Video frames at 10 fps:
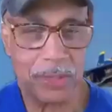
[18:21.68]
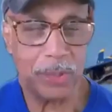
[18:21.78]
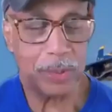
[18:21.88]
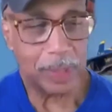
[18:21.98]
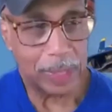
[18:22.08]

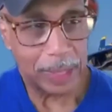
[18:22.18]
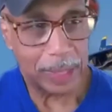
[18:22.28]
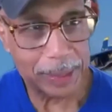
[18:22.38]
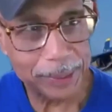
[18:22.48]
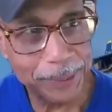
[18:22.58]
true.
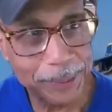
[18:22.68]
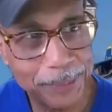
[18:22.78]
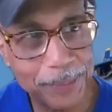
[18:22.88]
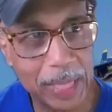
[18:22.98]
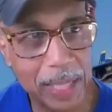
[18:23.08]
Uh,
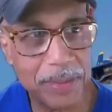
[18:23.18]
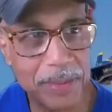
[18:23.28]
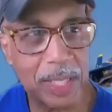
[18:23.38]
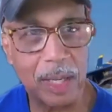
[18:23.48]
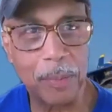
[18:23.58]
and I've
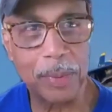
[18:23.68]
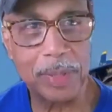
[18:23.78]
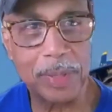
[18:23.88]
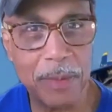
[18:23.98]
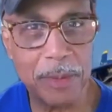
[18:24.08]
said a number
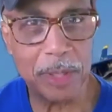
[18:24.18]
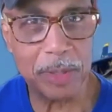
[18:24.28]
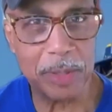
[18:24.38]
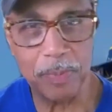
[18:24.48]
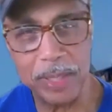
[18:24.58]
of times,
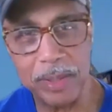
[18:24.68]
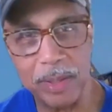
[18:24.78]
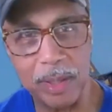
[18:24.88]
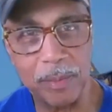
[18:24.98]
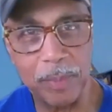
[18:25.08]
just
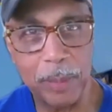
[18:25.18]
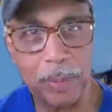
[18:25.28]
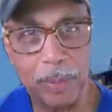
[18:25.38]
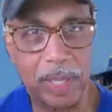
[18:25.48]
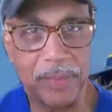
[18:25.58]
based on
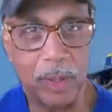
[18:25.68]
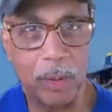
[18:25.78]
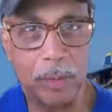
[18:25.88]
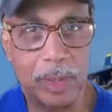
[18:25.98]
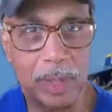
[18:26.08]
people I've
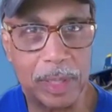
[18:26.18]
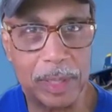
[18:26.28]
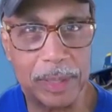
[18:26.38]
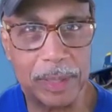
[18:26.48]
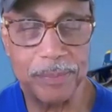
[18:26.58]
known,
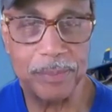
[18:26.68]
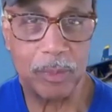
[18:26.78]
uh,